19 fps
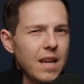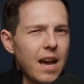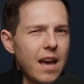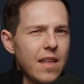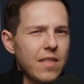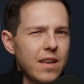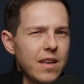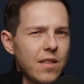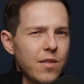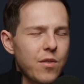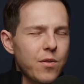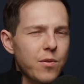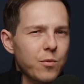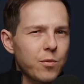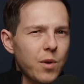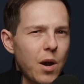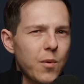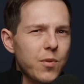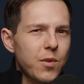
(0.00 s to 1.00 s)
And then
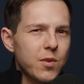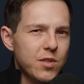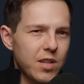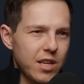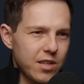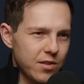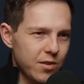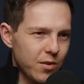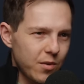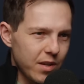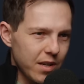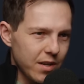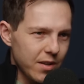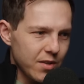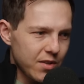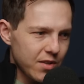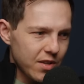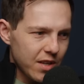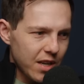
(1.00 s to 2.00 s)
throughout those next two
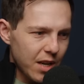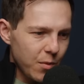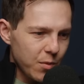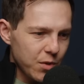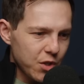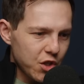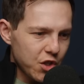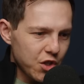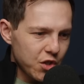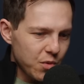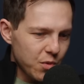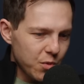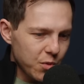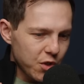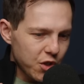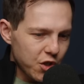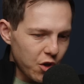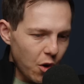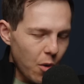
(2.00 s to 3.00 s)
years, it was there
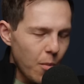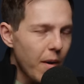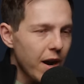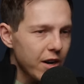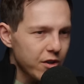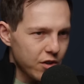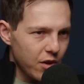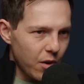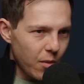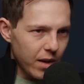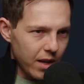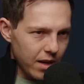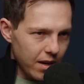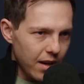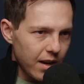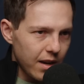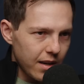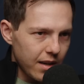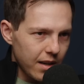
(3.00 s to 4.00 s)
was so much going
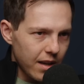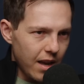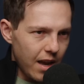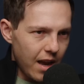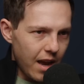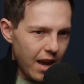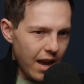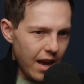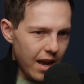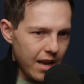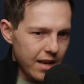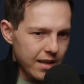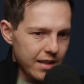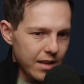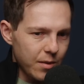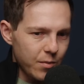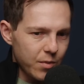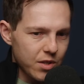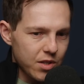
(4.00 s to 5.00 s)
on
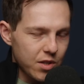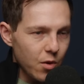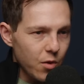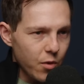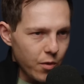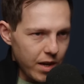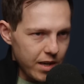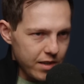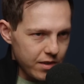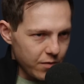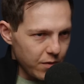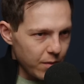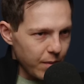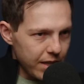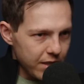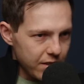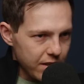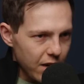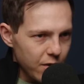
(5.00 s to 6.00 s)
and it was so crazy for
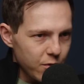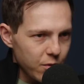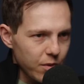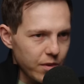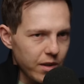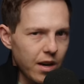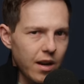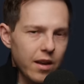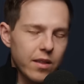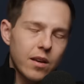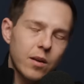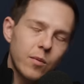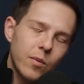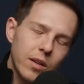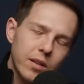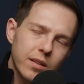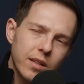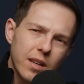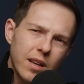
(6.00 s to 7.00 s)
my schedule that I thought,
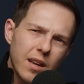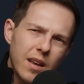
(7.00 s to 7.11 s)
well,